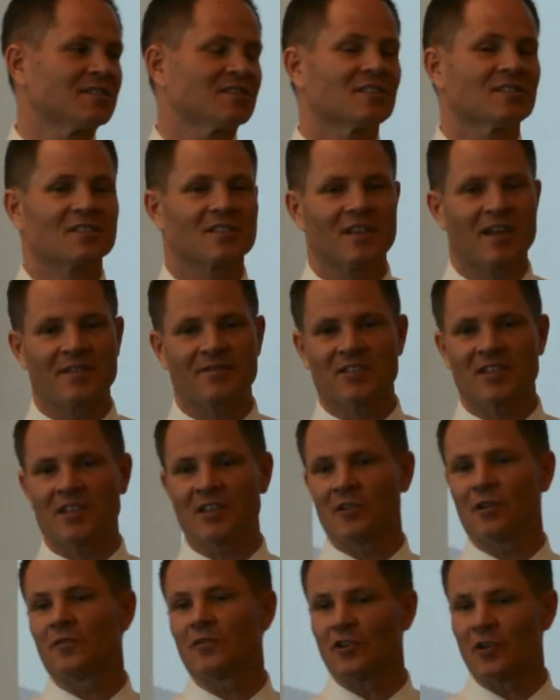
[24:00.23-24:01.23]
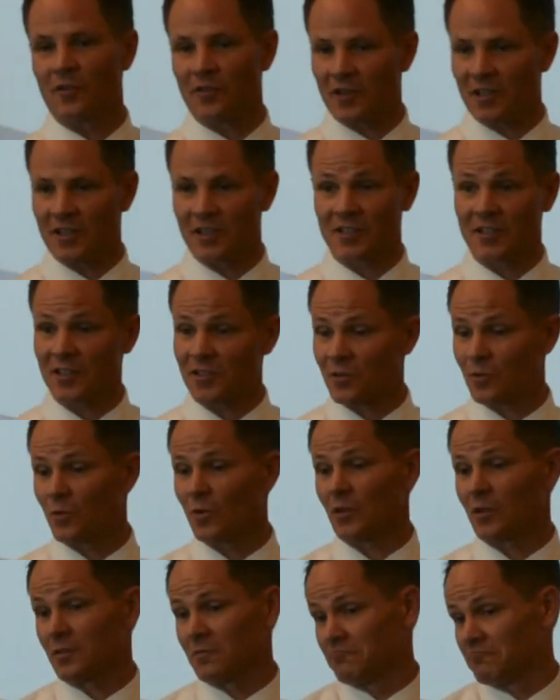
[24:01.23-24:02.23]
it just, I've seen it over and over again, it doesn't
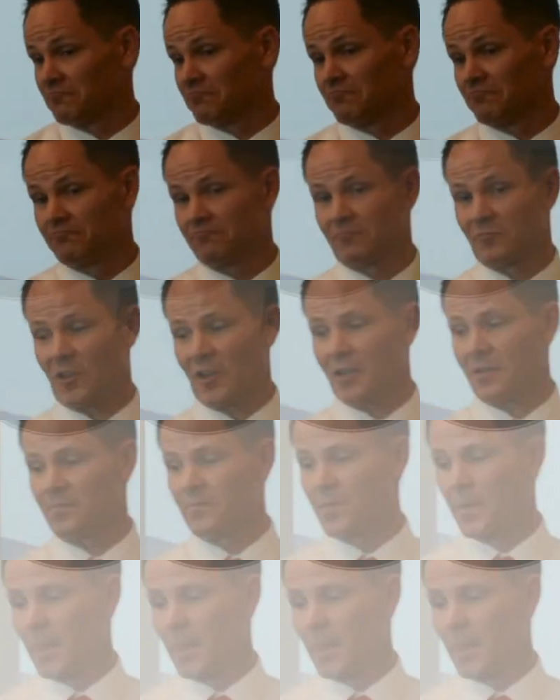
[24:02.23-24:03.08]
work, right?